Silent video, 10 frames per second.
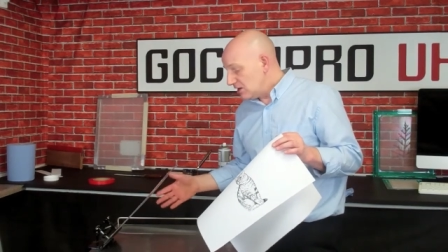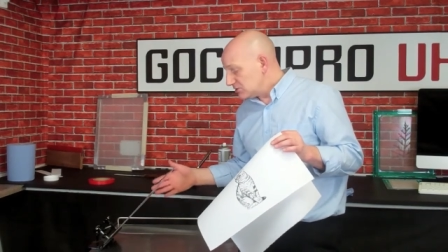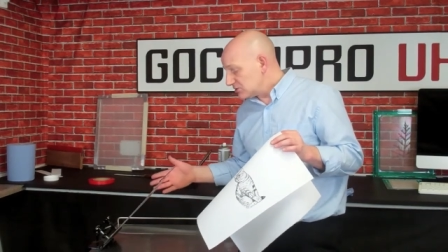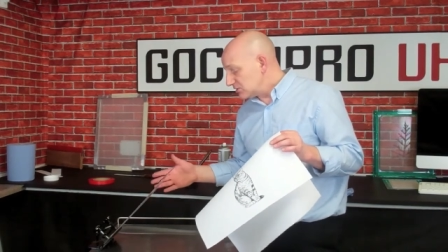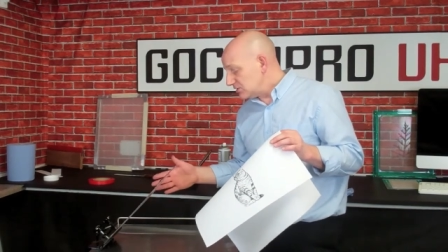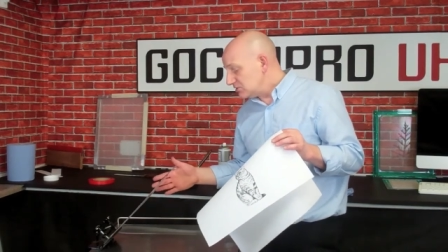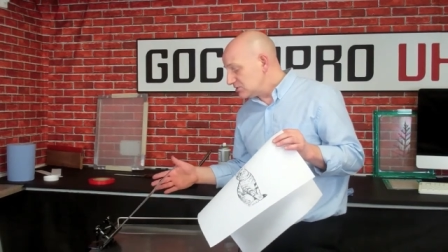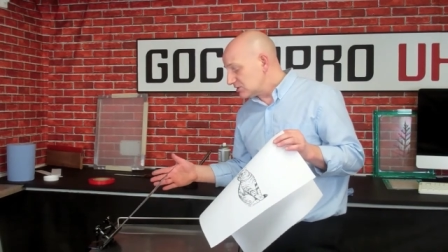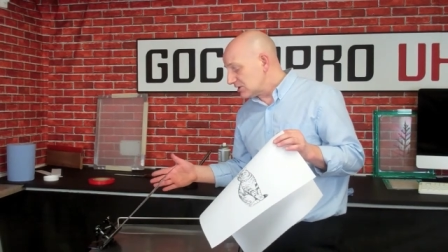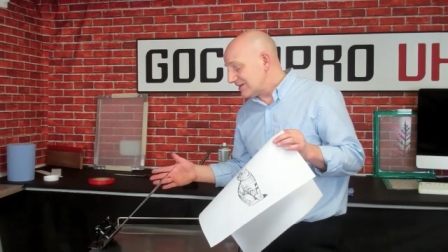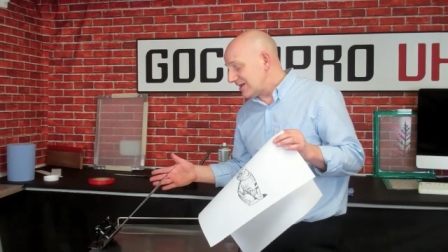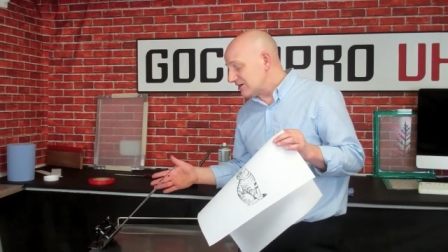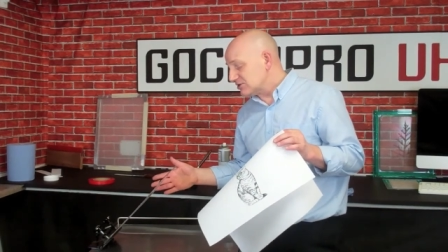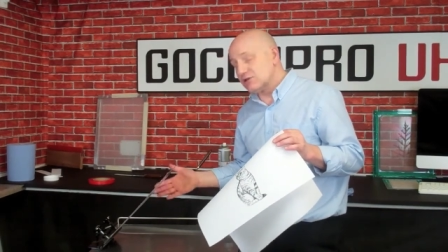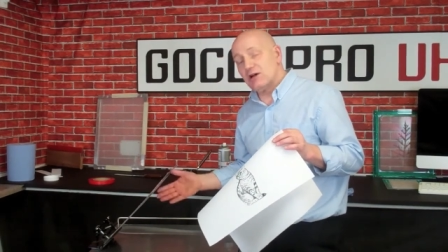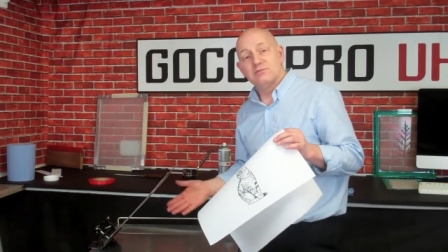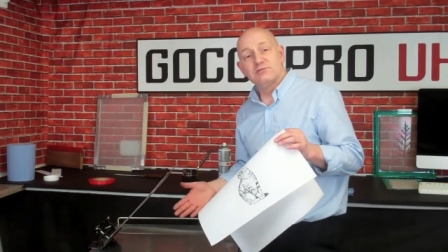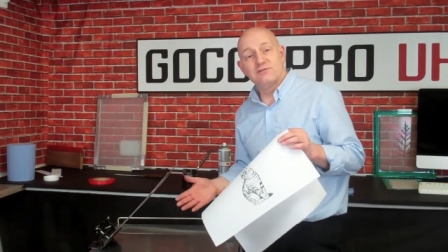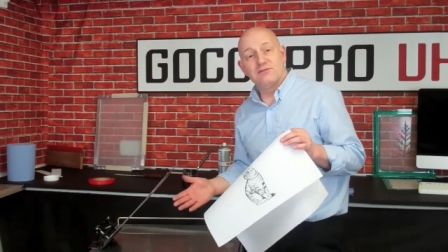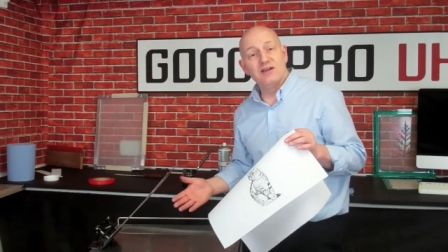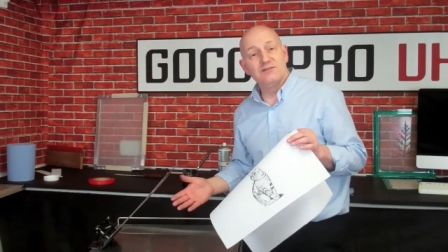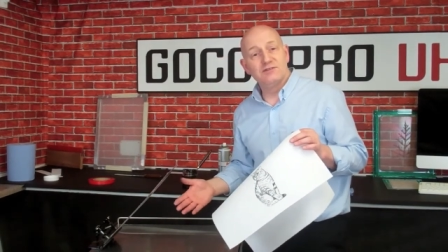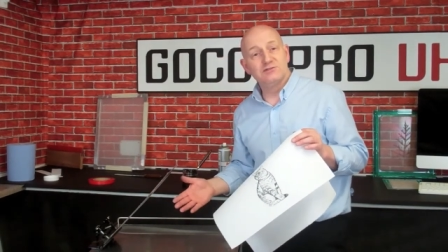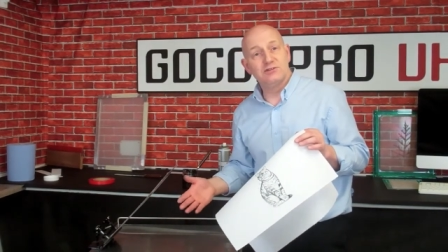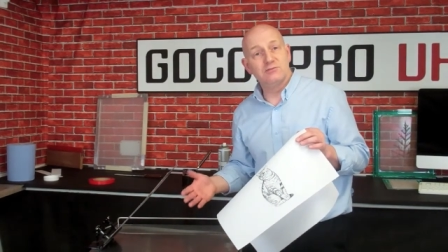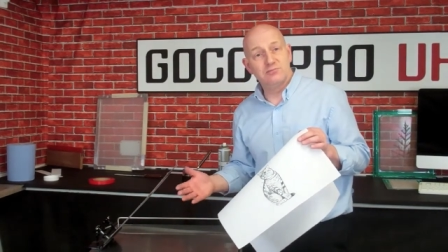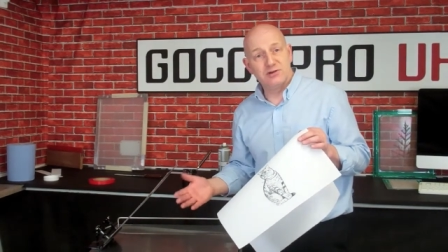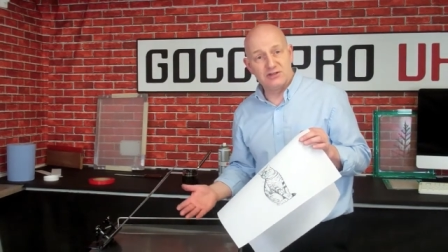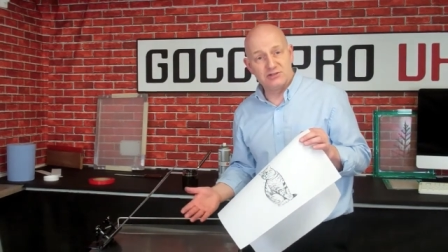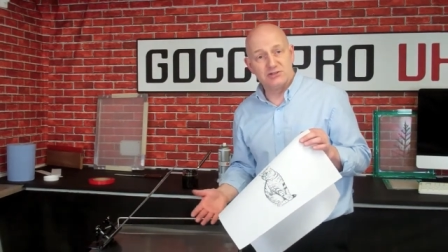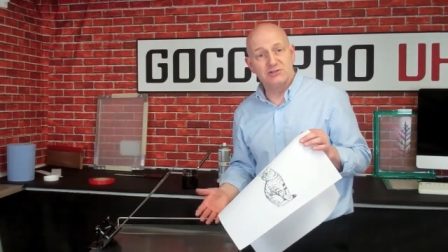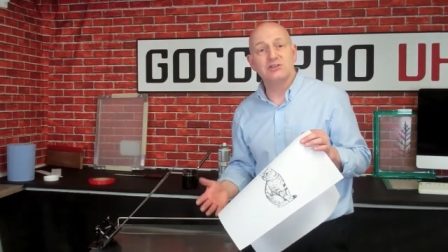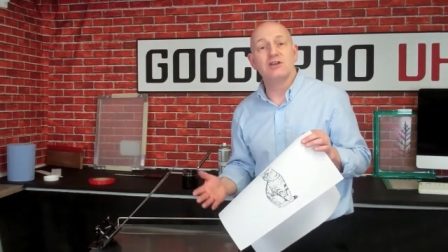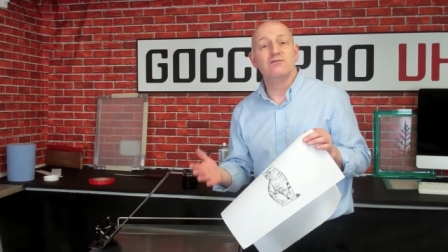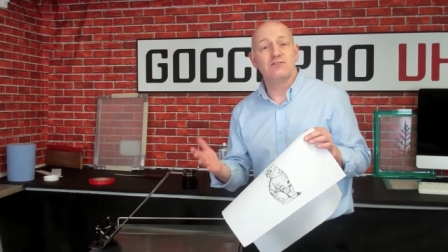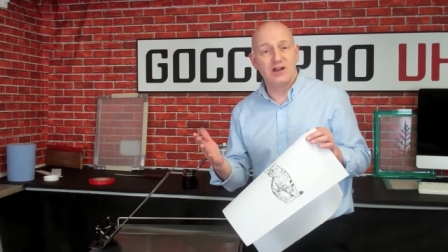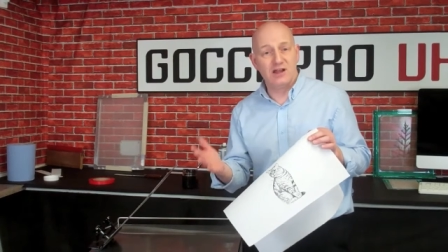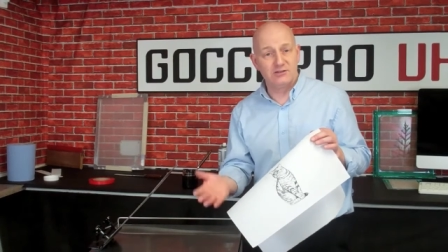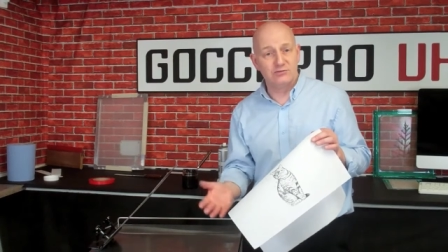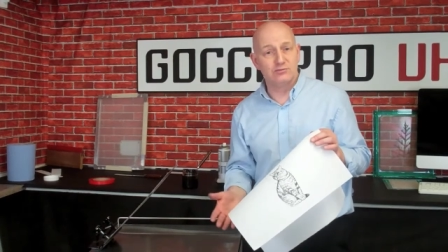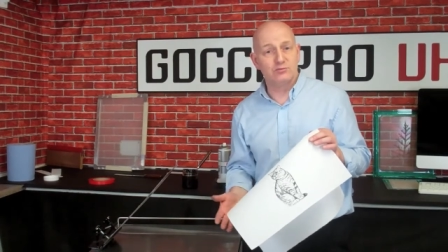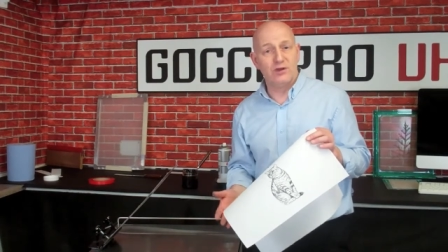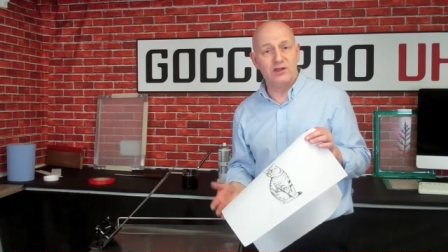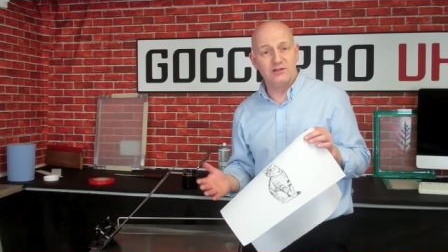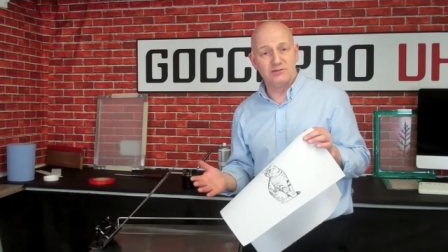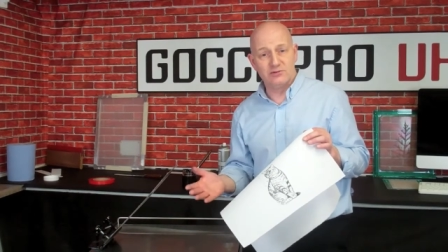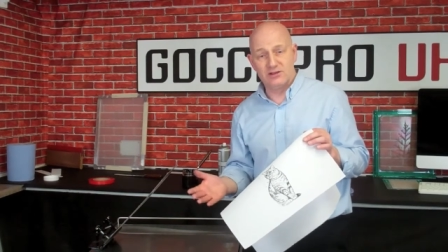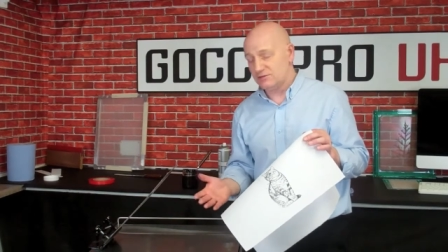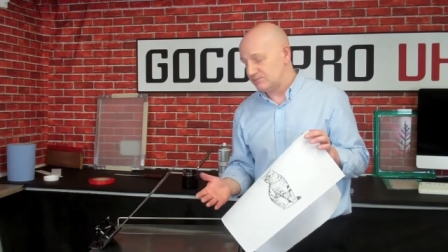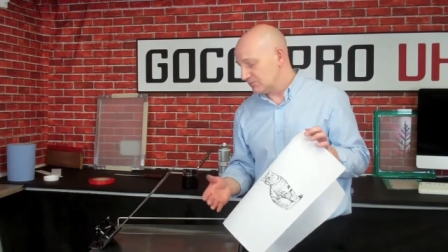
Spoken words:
Screens can last up to 500 impressions if they're handled well and right.